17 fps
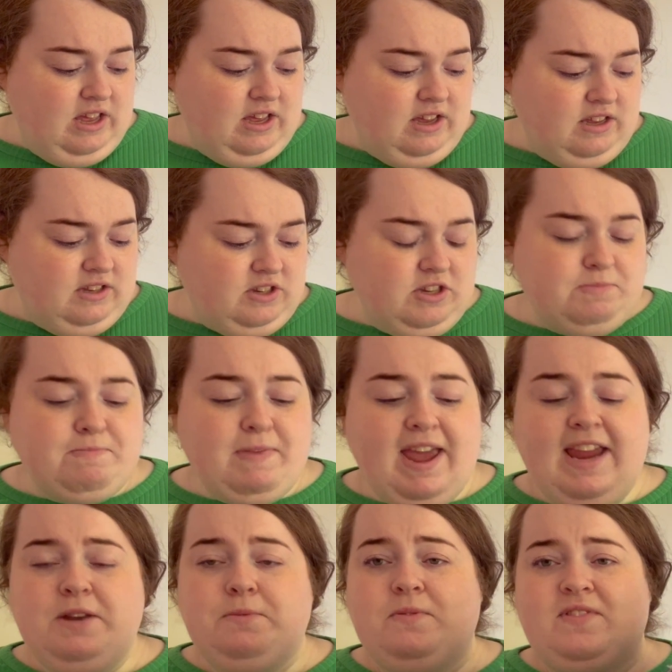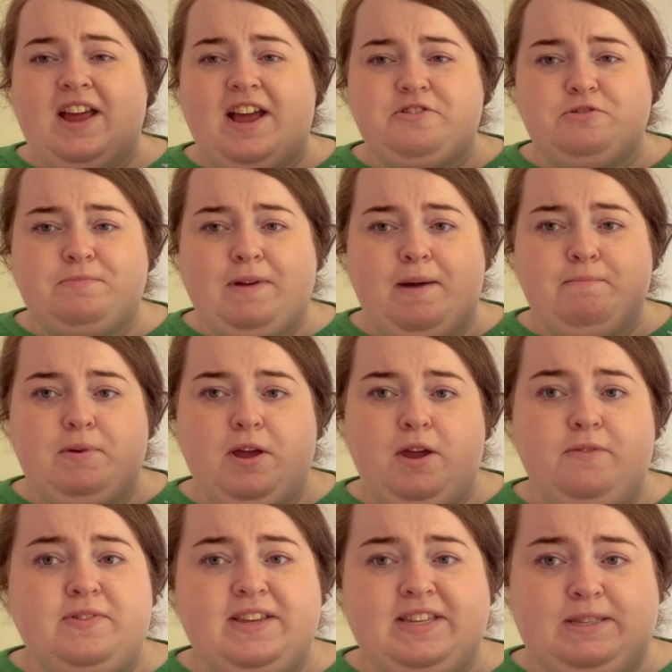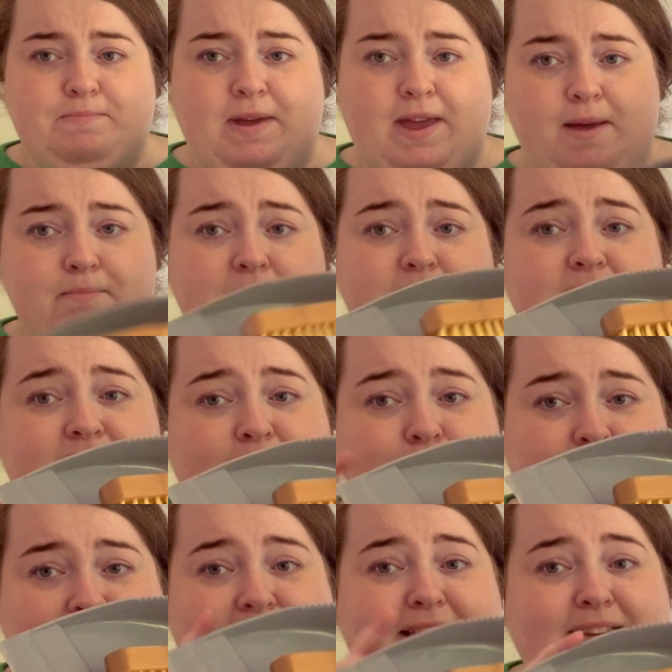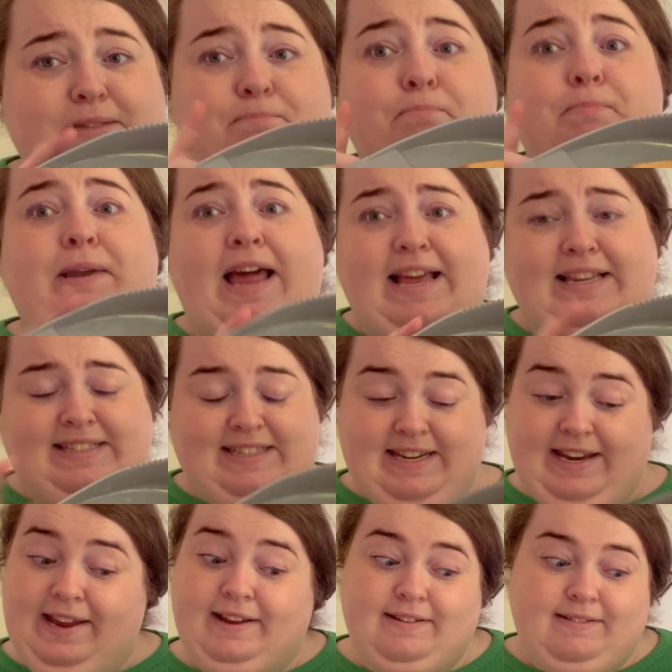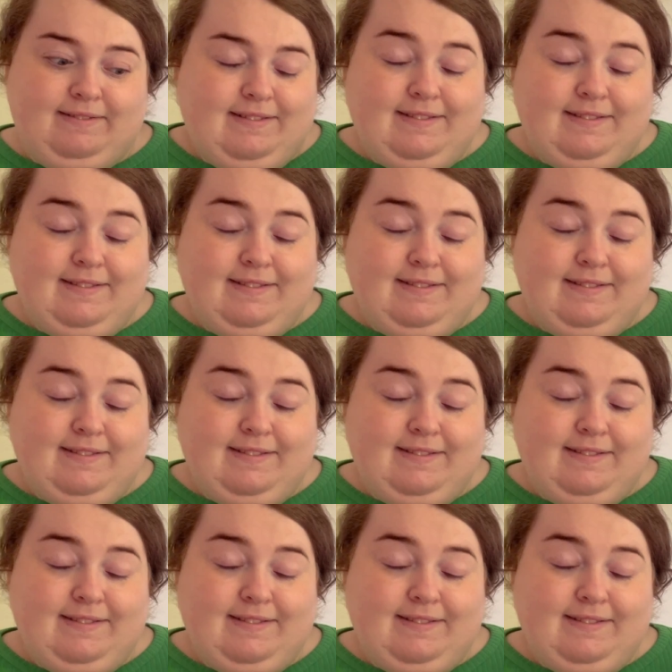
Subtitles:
So it's made with natural bamboo, this bit, but this bit is plastic.